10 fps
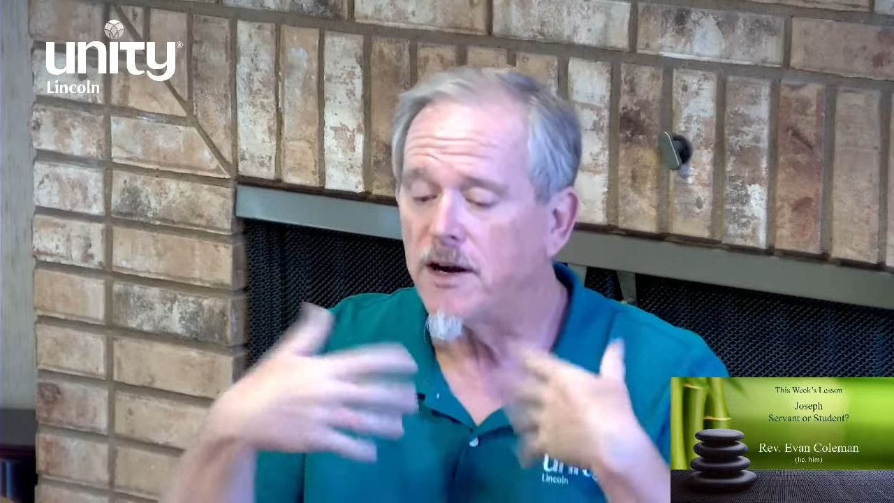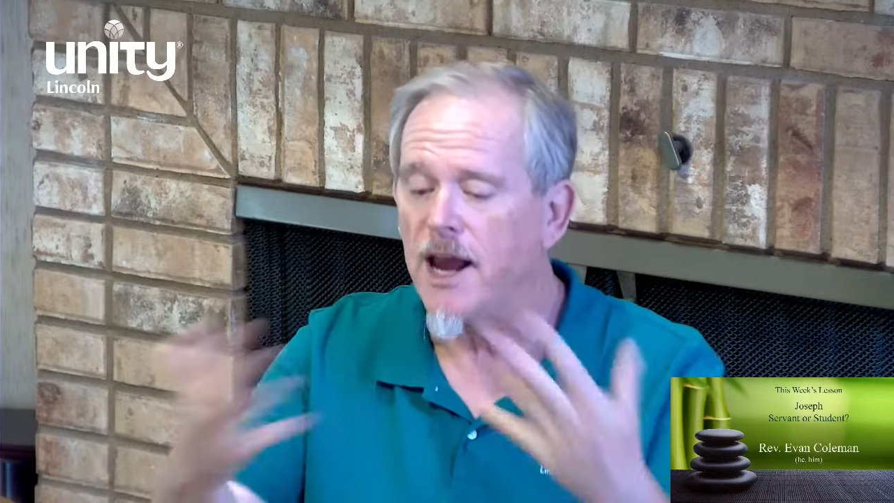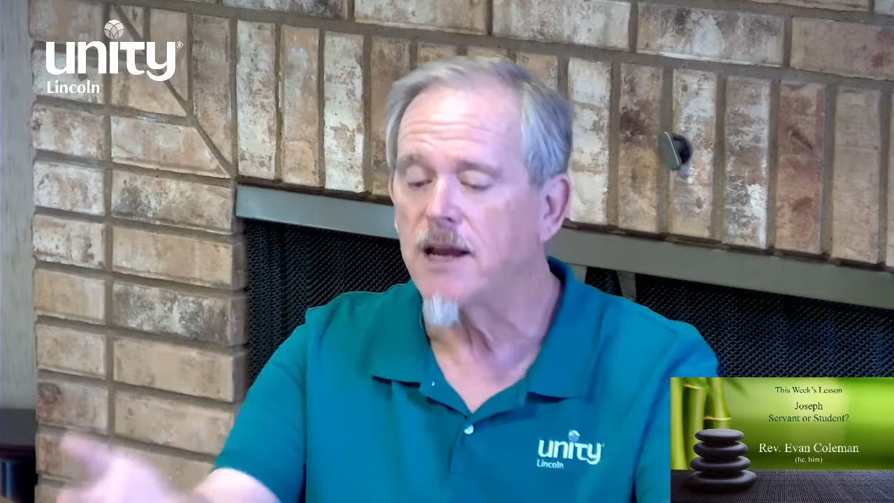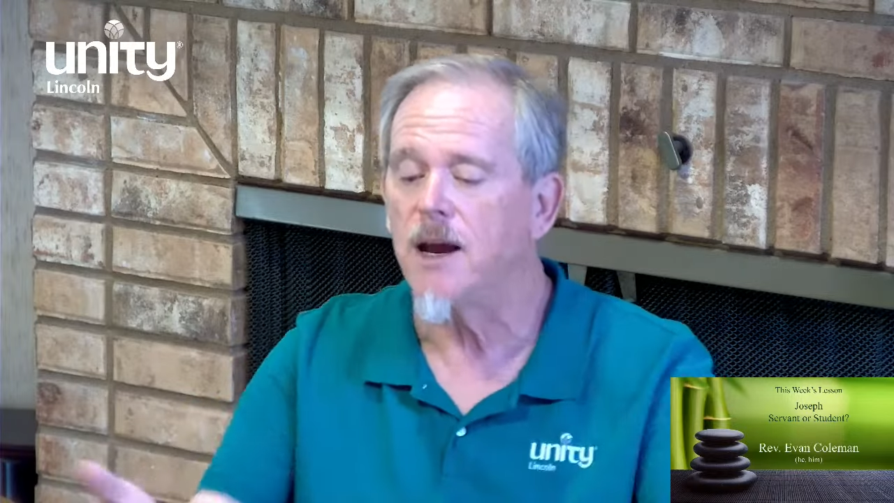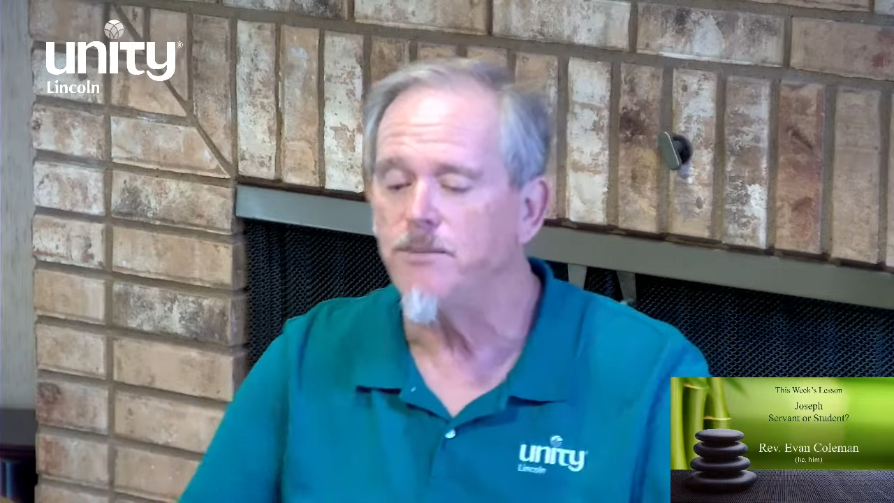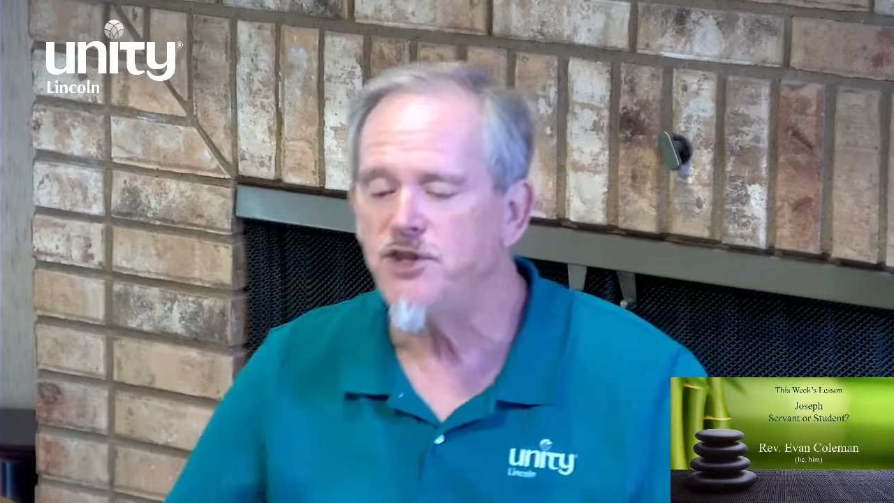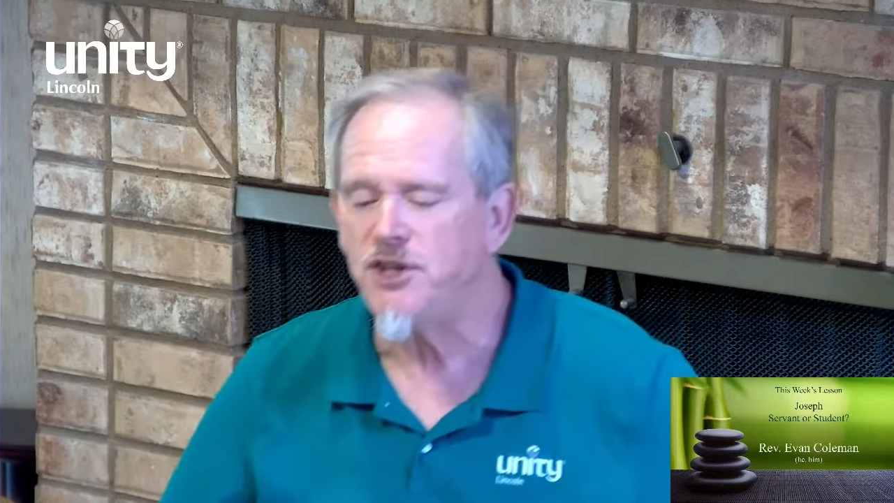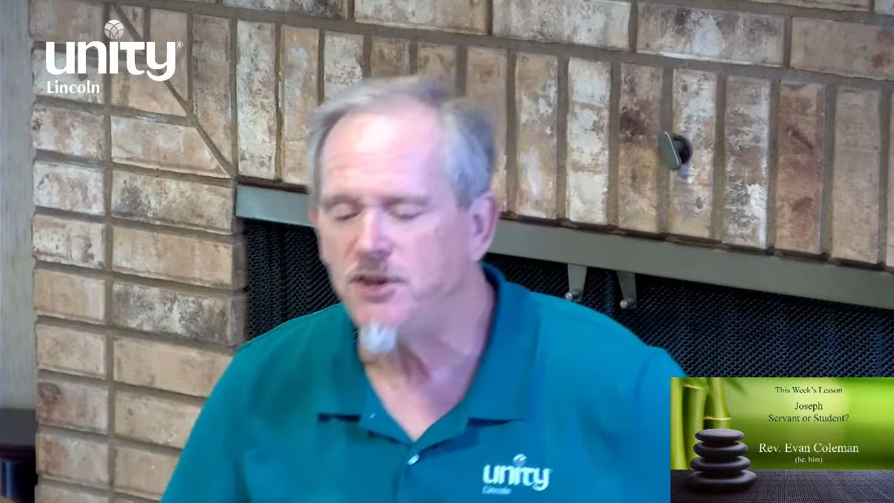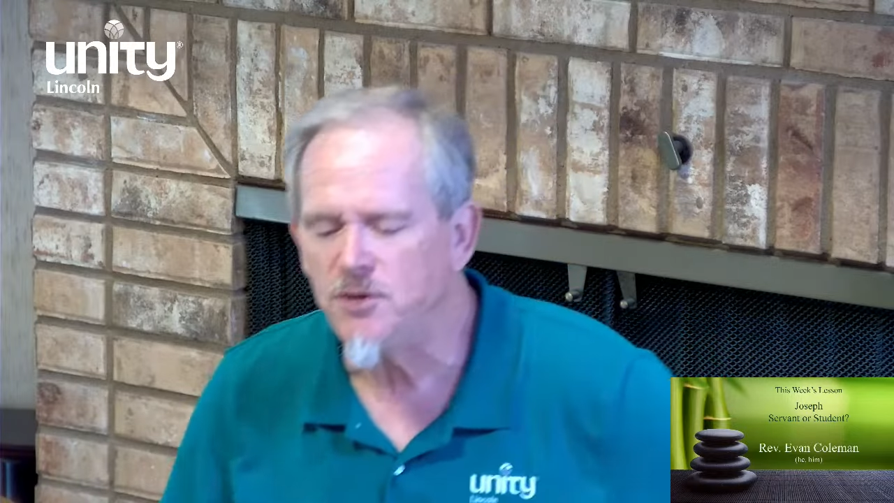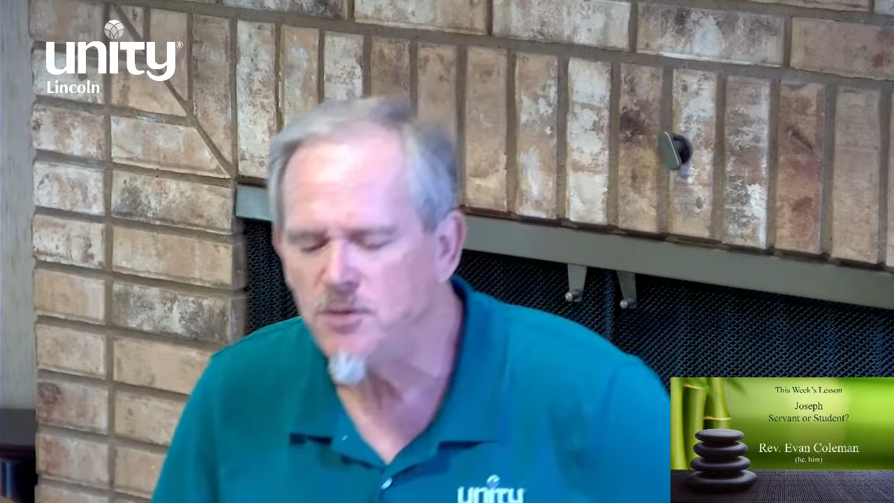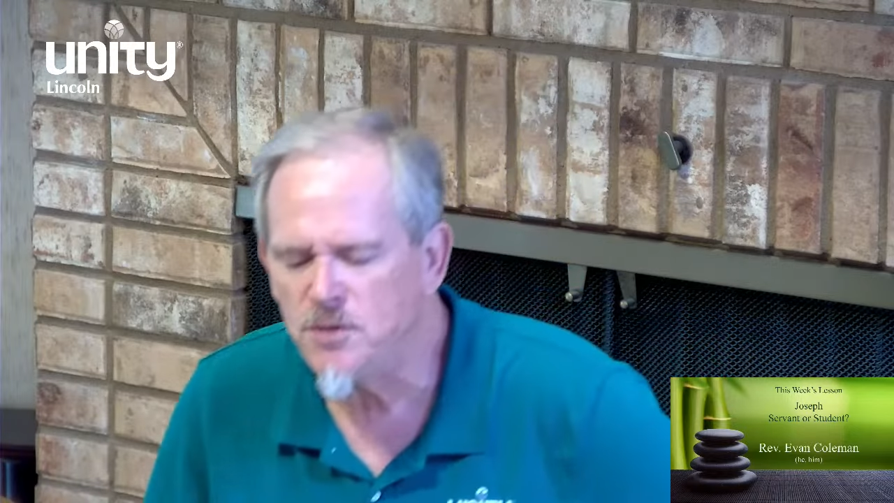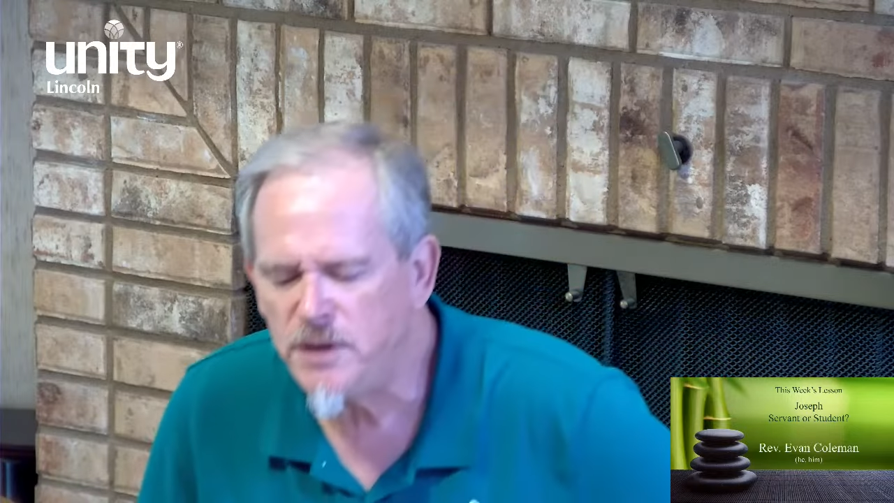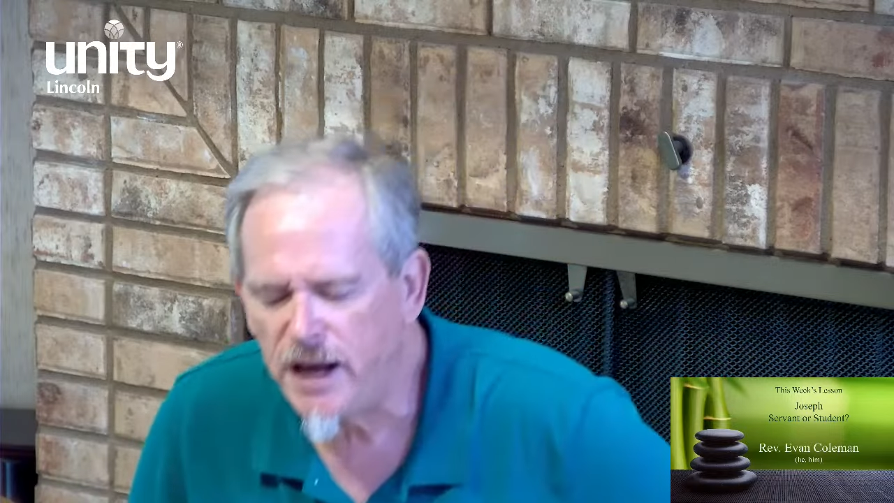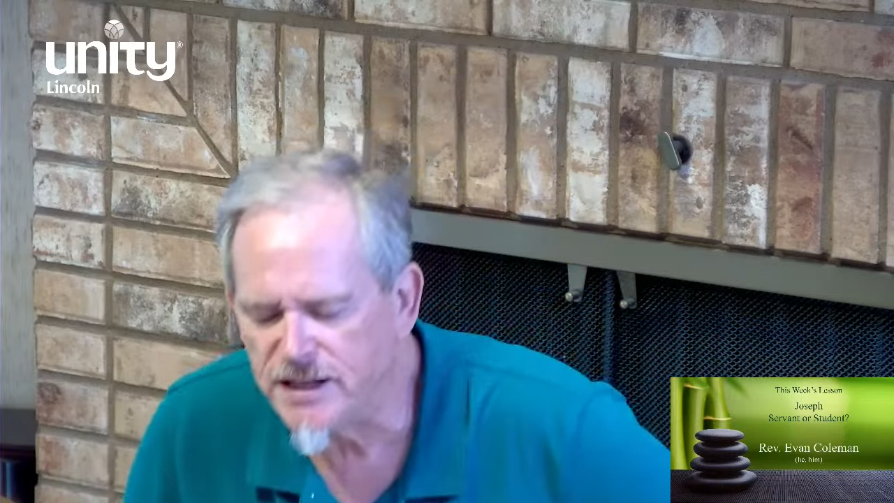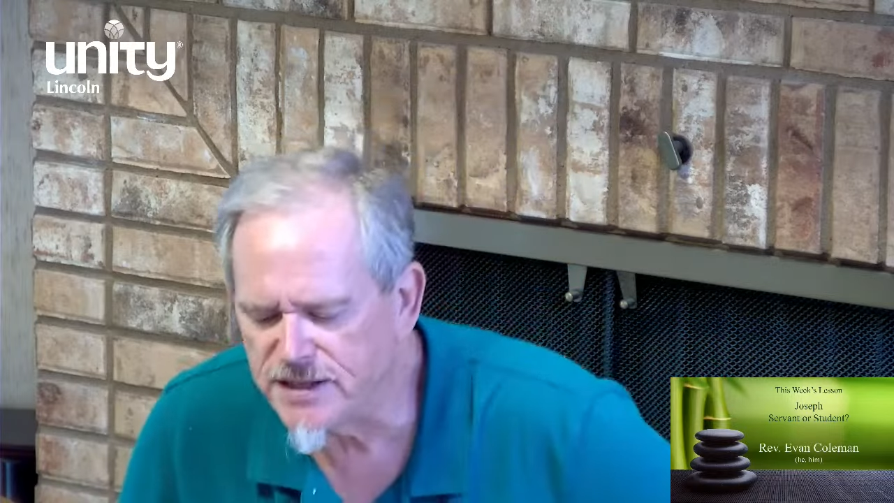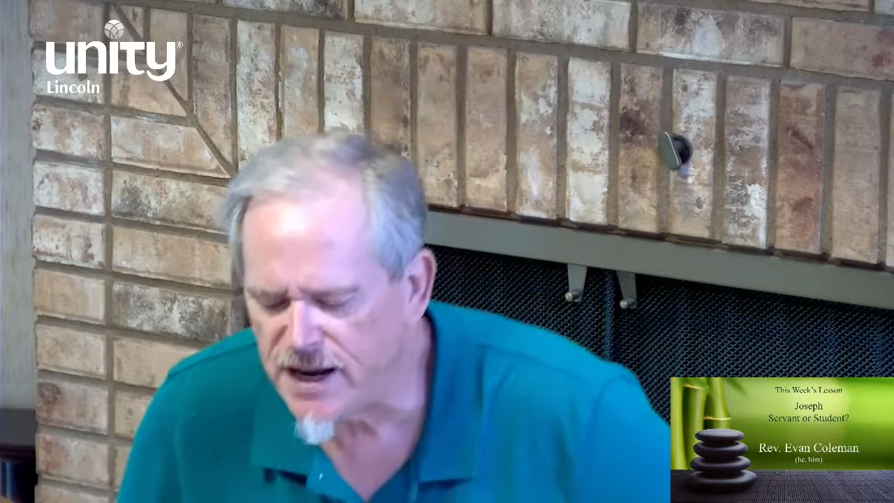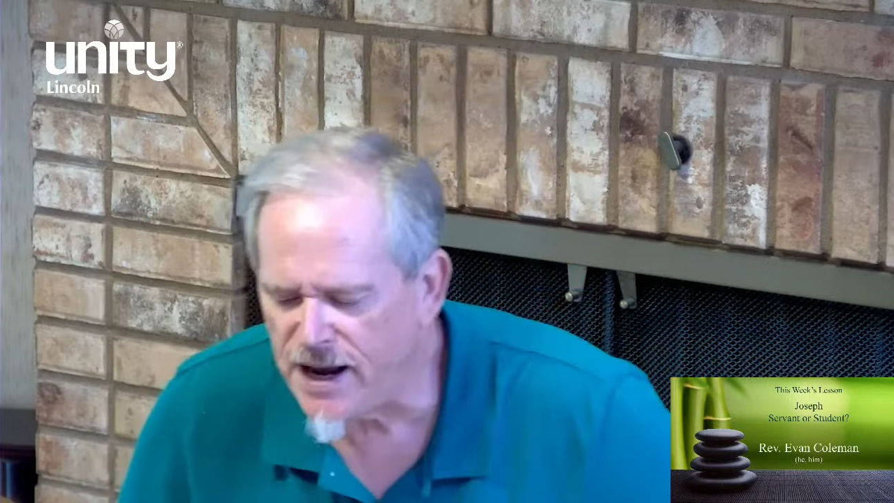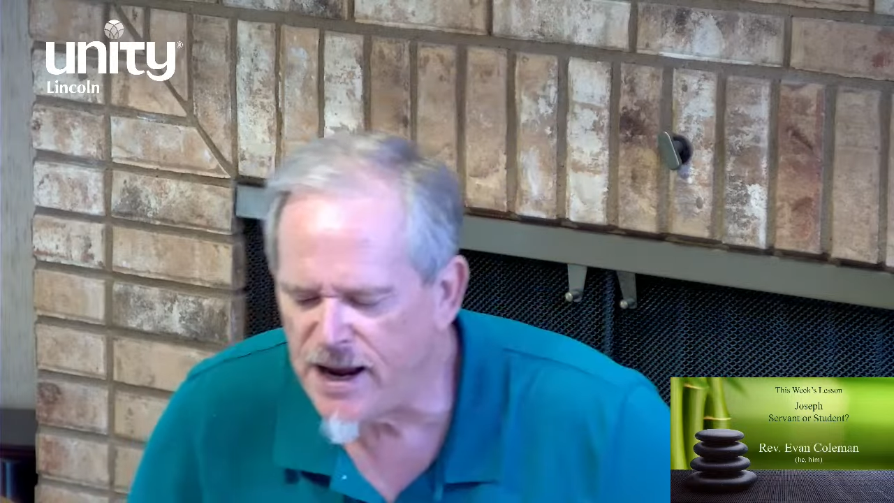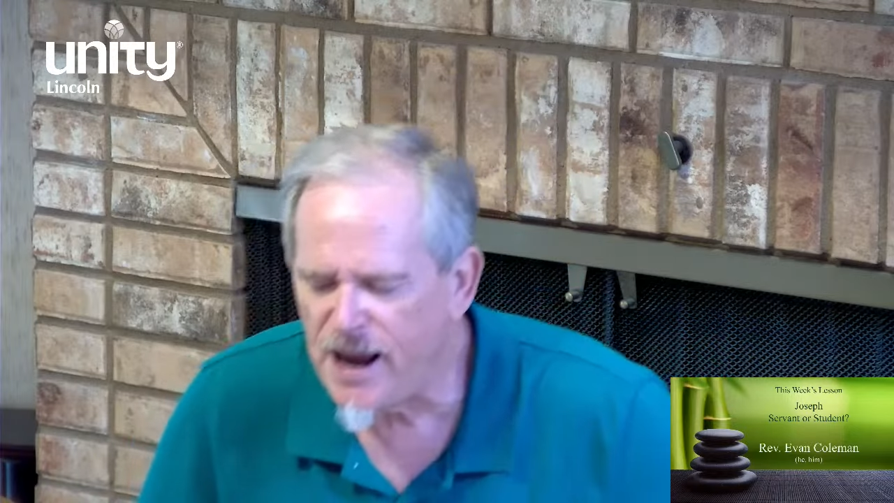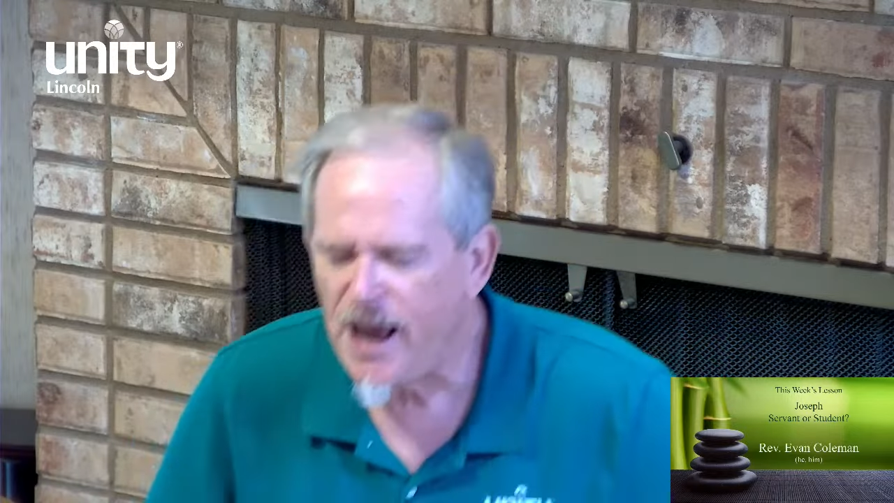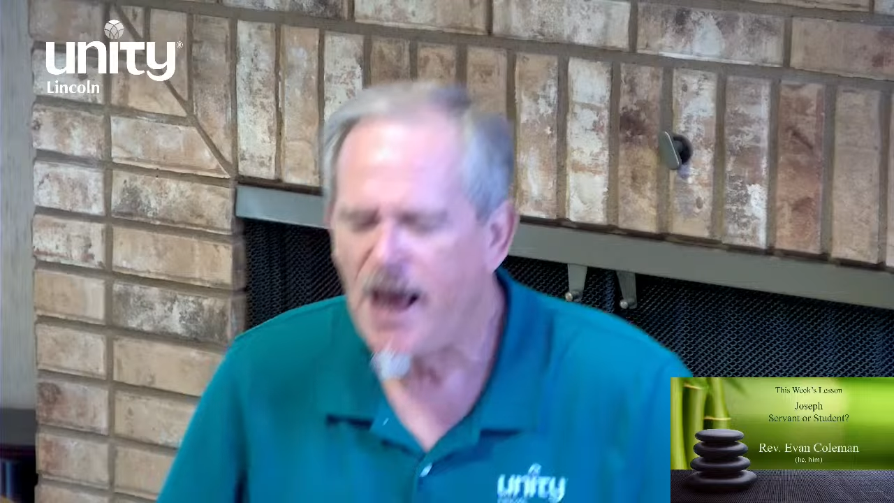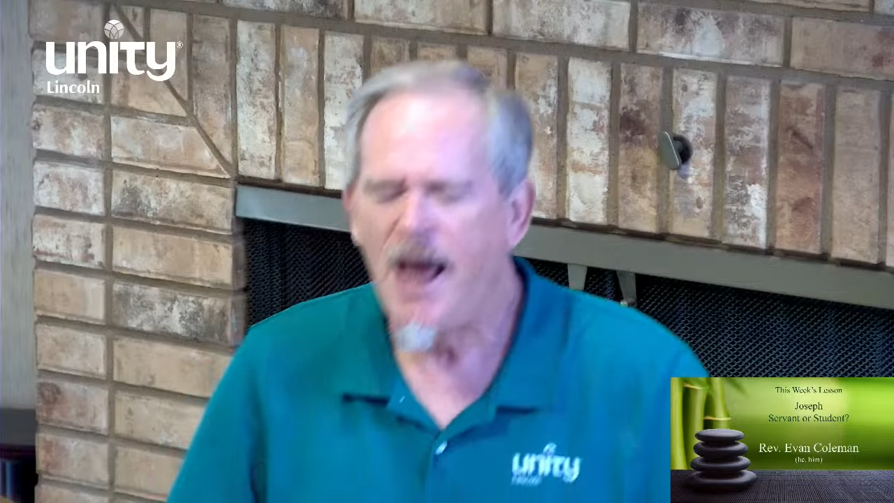and I come to you and say,